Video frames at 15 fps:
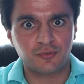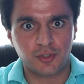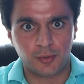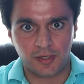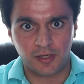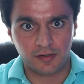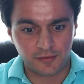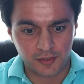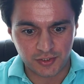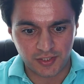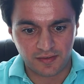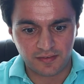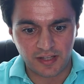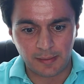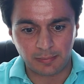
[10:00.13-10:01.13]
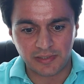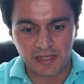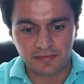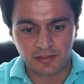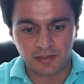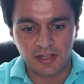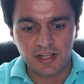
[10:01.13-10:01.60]
showing conversions top
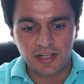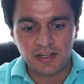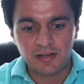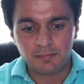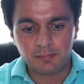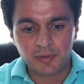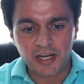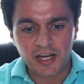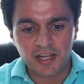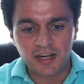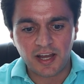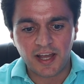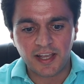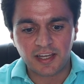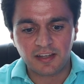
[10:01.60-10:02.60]
level, but I